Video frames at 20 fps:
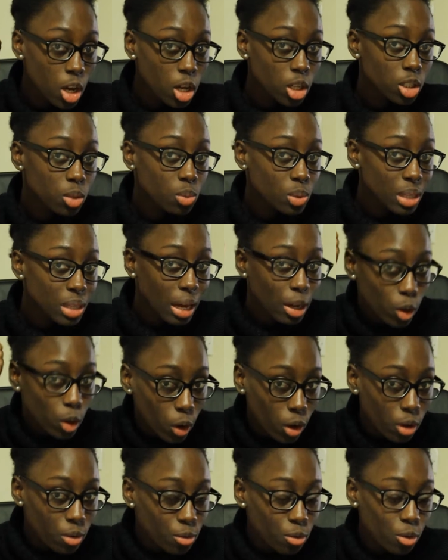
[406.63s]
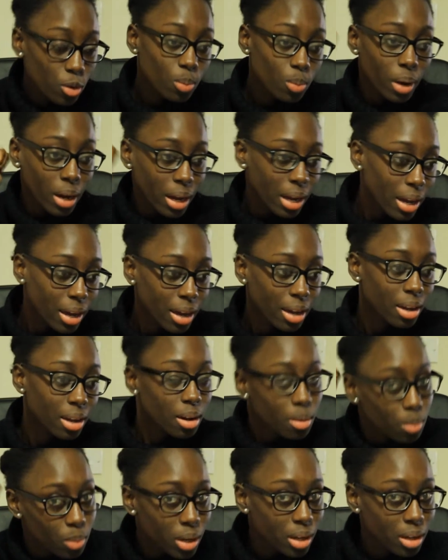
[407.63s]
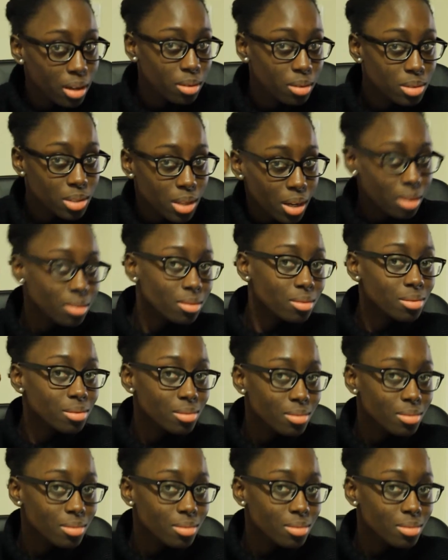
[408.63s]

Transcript: She was like going through my hair, and my hair was like